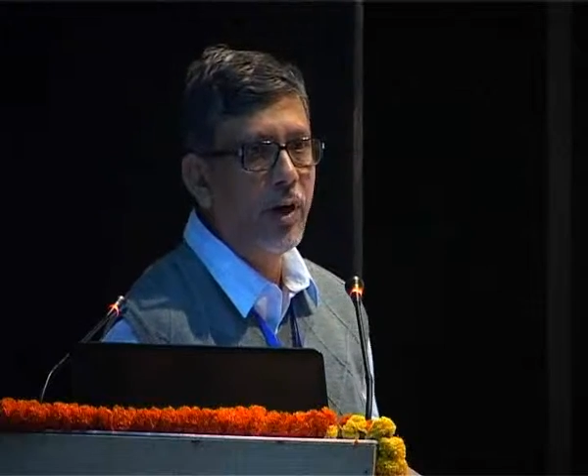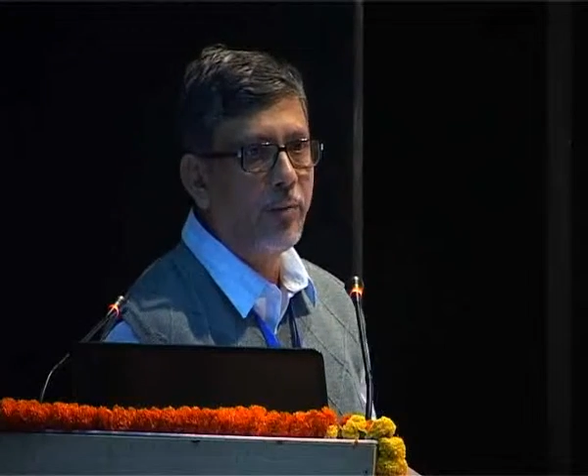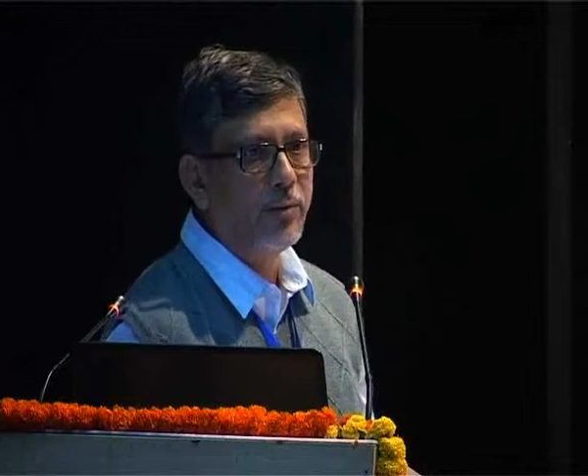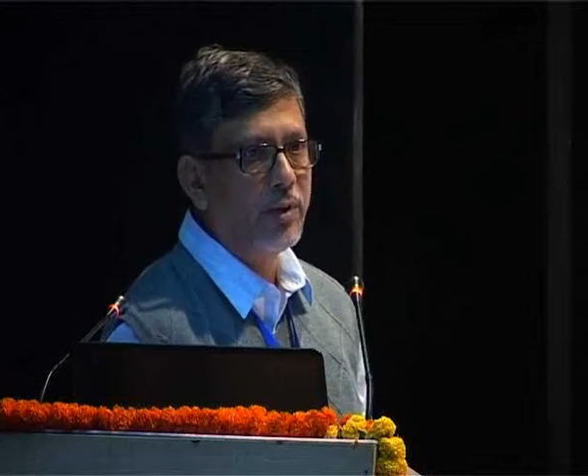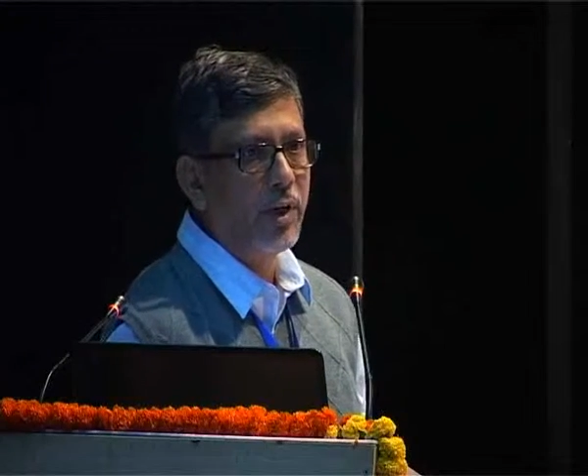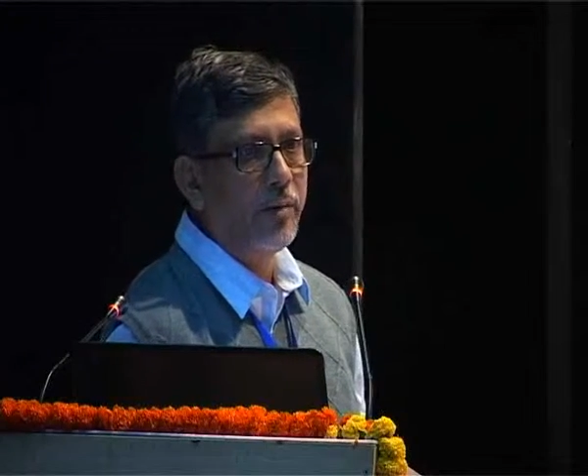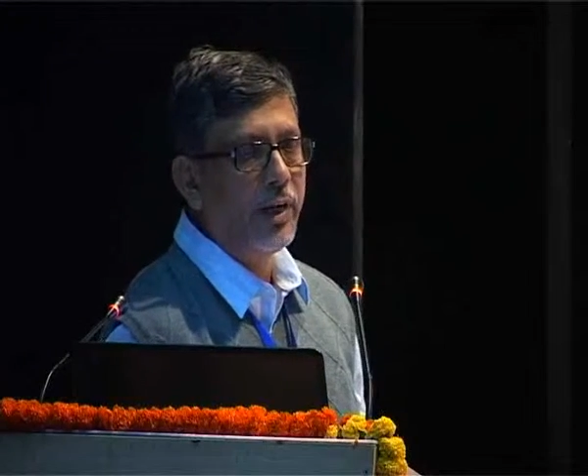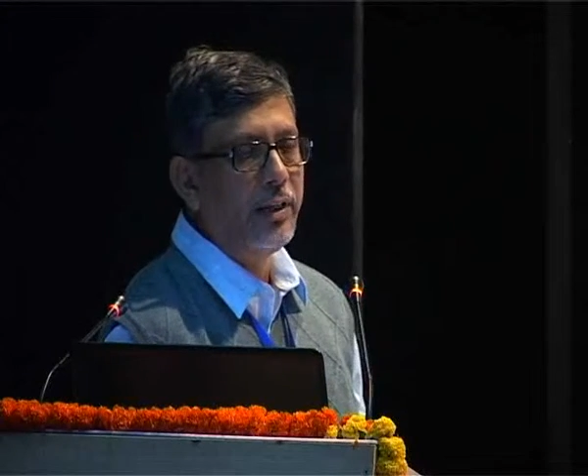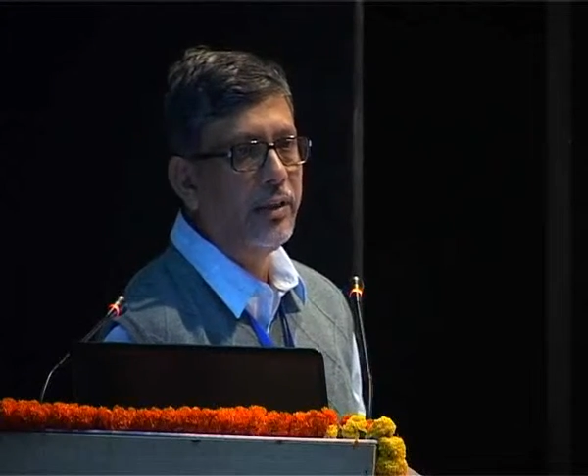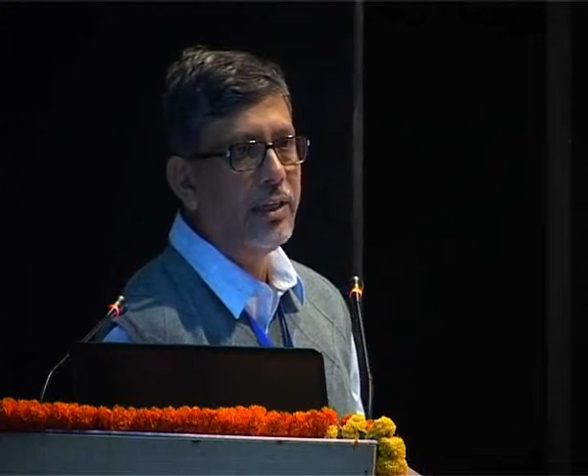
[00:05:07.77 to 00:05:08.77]
observed
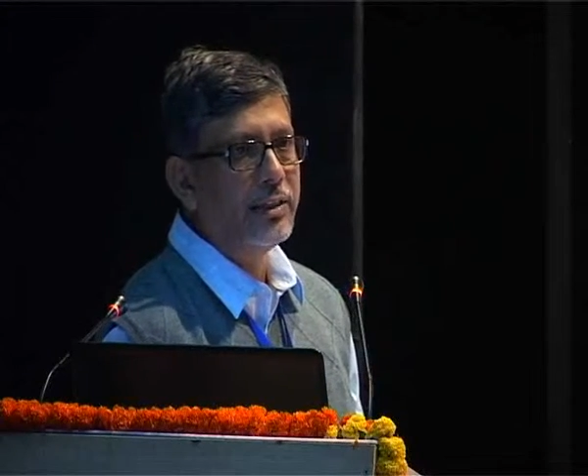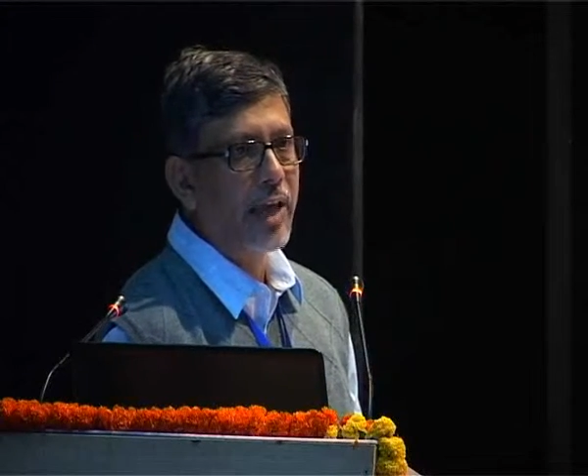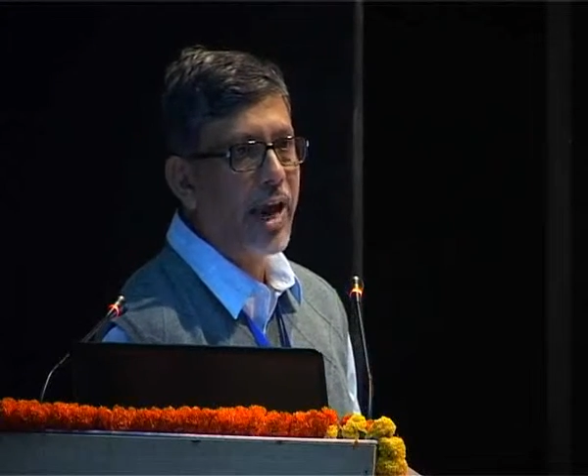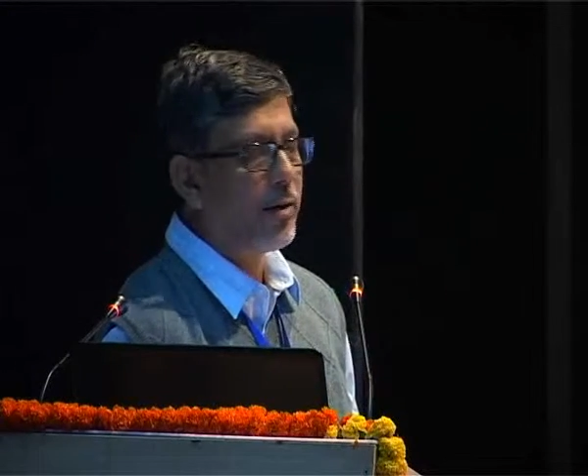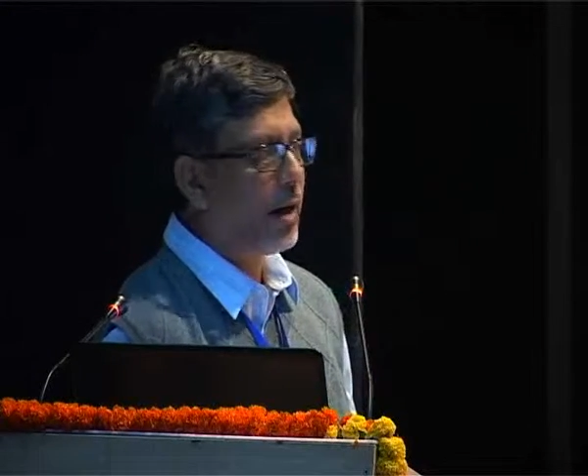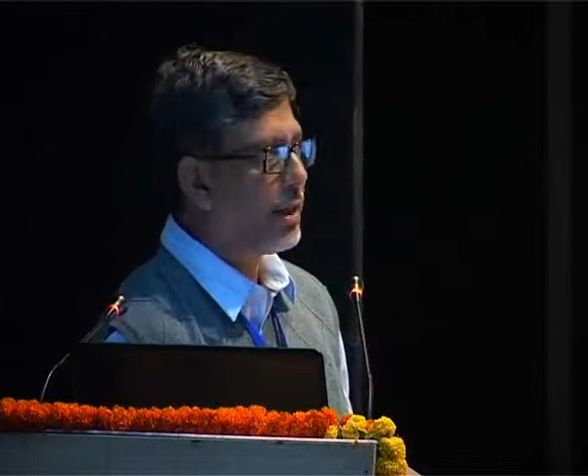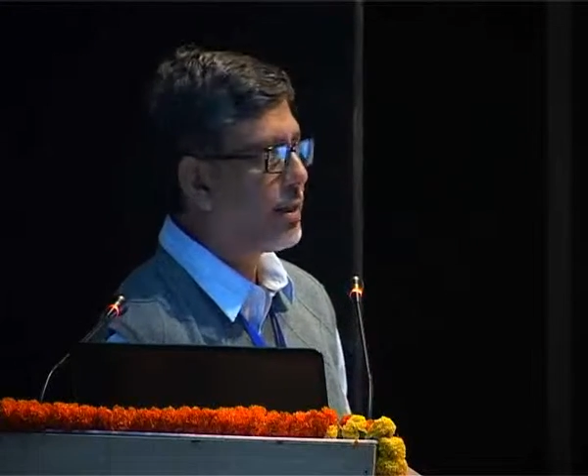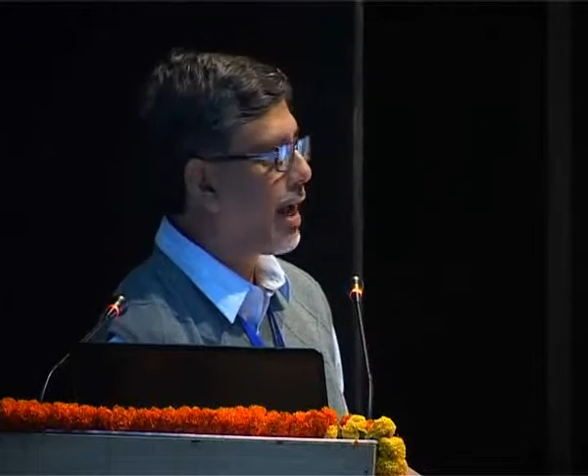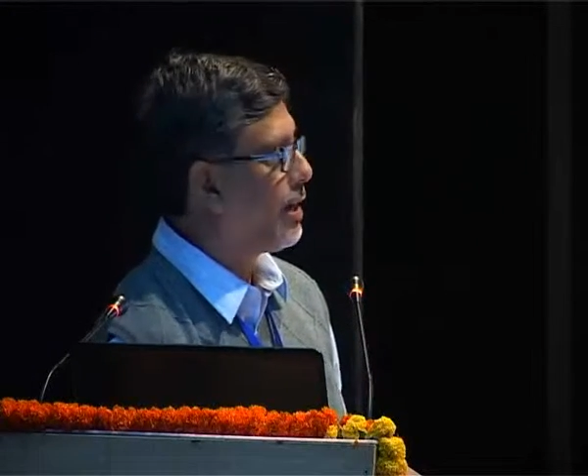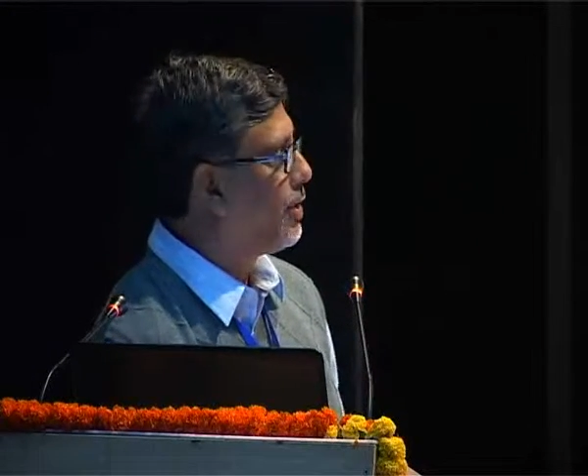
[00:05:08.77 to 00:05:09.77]
in these
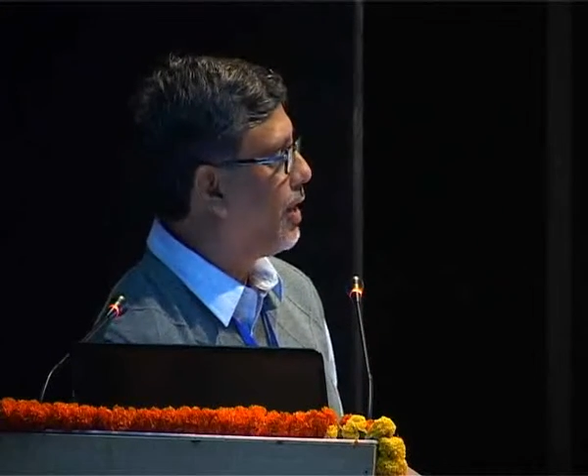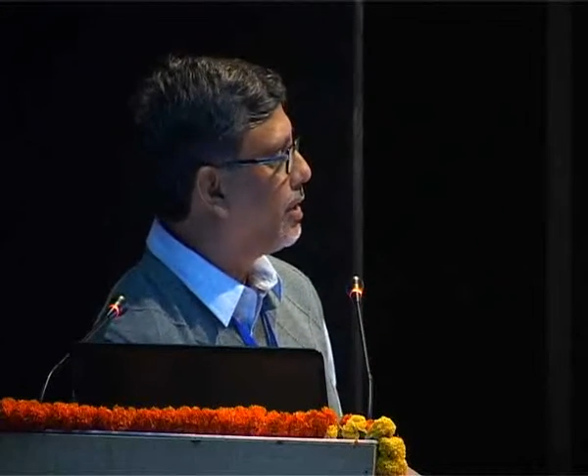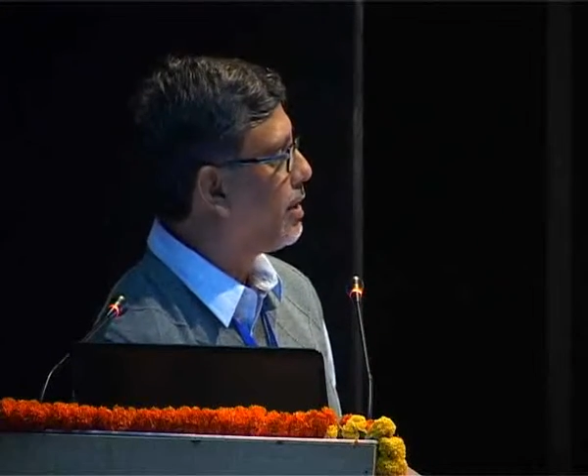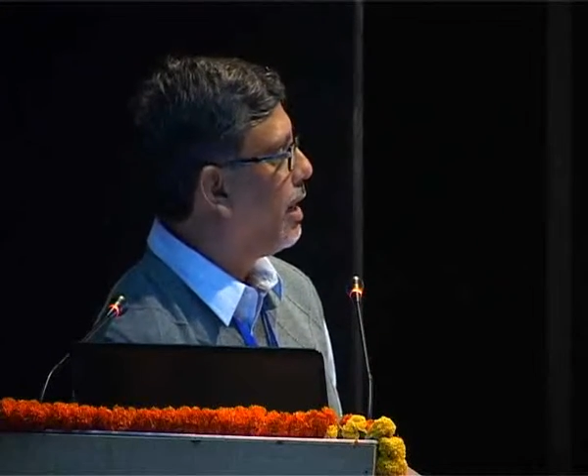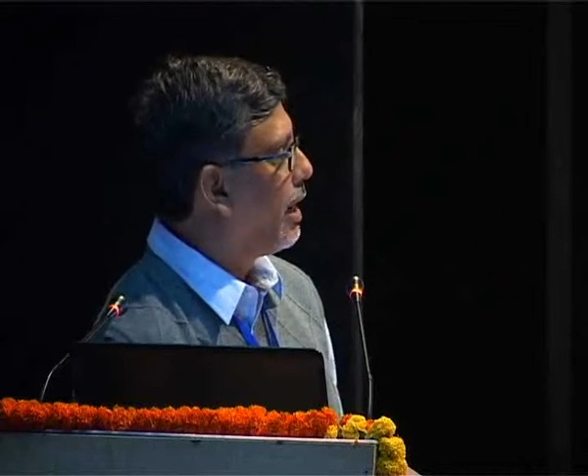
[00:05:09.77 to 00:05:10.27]
SAC genes.